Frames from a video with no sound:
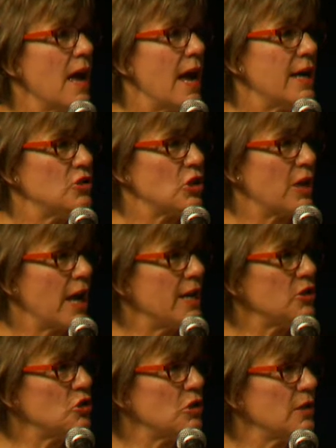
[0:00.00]

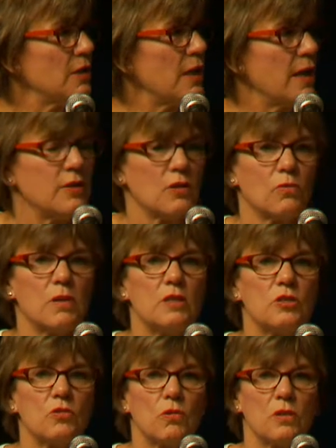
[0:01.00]
education and the
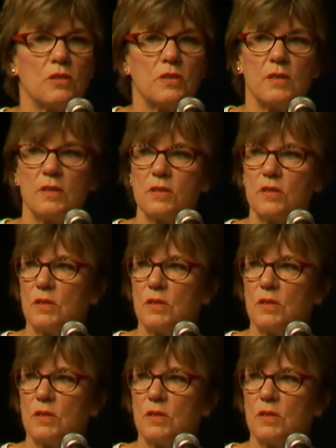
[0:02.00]
resources